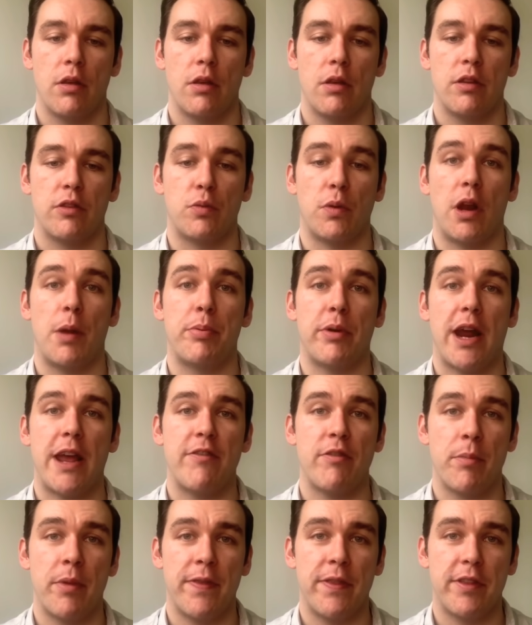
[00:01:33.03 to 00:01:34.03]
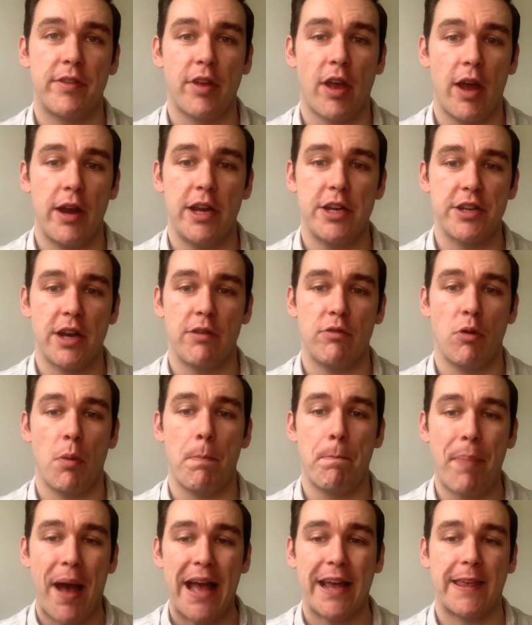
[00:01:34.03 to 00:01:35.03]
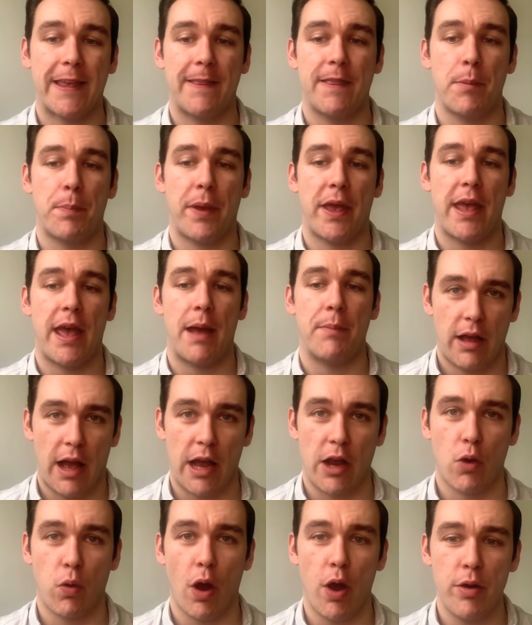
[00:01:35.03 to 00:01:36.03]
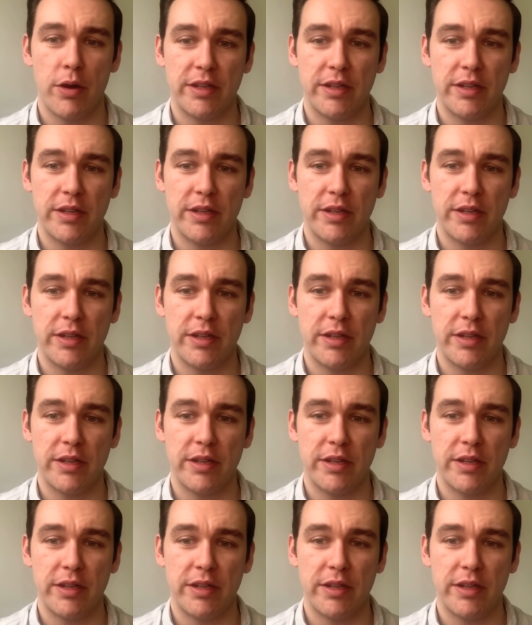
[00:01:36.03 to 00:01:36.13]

Suella Braverman, the Attorney General, backing the PM and quoted